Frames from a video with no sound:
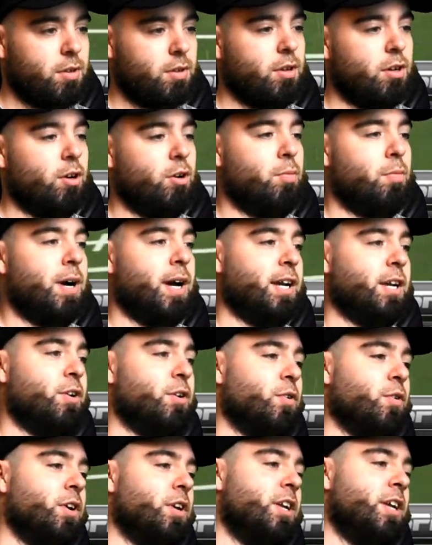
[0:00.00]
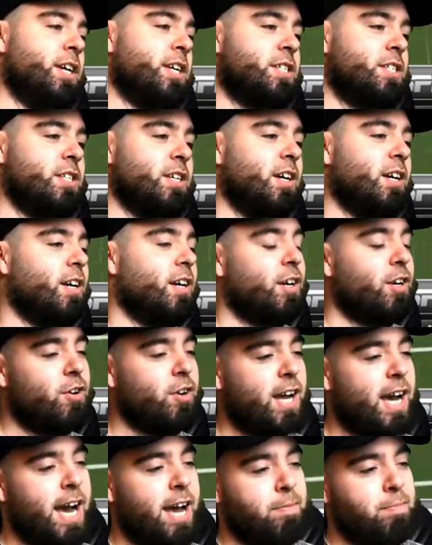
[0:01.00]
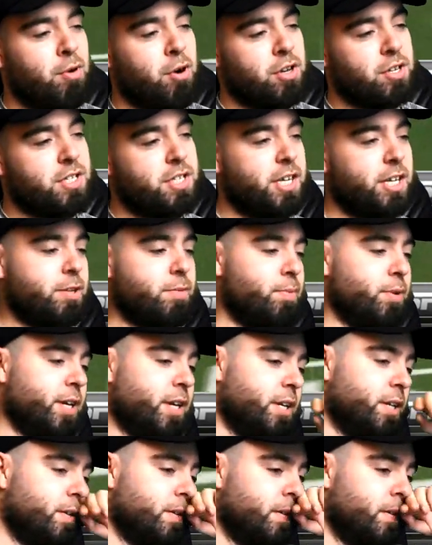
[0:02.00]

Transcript: Oh, my goodness. Could have had Bostic, but